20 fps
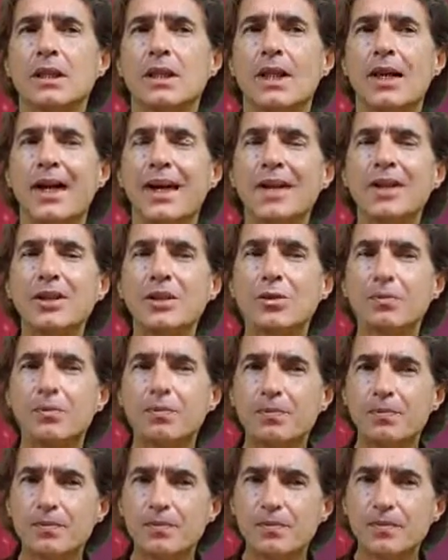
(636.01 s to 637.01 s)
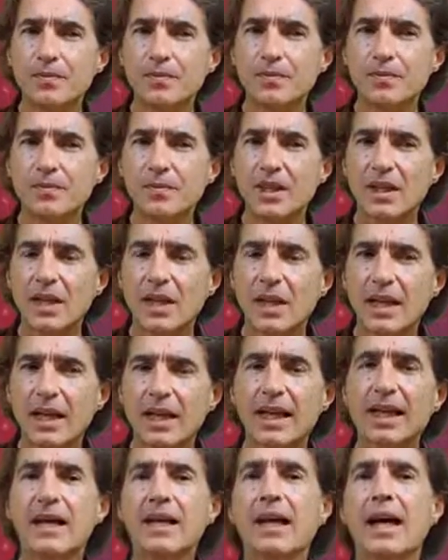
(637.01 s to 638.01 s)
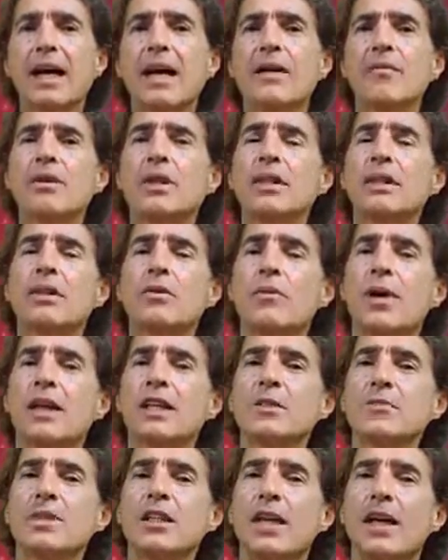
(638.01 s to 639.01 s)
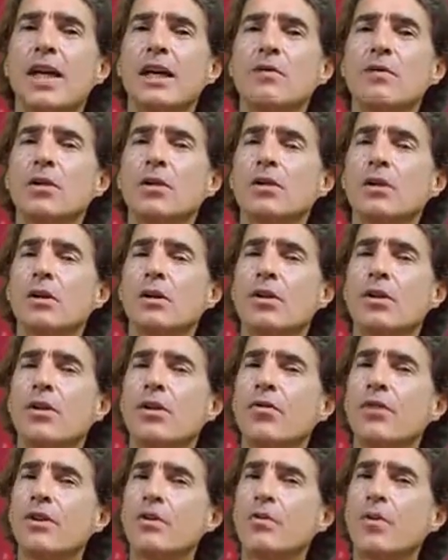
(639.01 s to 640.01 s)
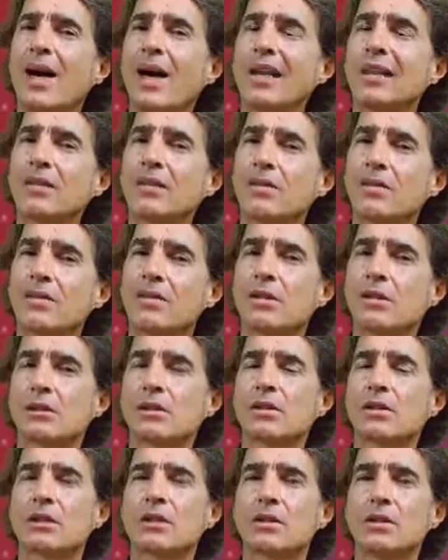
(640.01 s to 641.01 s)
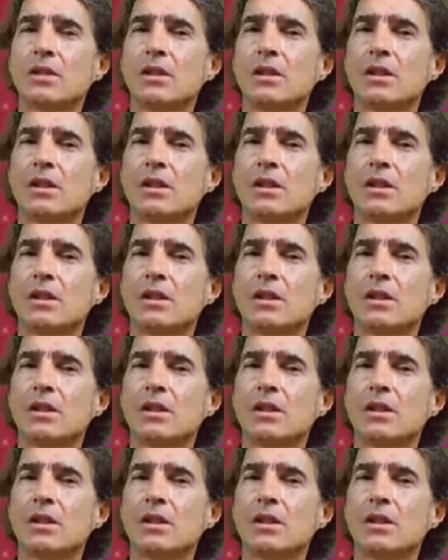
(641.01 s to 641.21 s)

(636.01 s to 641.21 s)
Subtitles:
Are you having the right behavior or the right thoughts?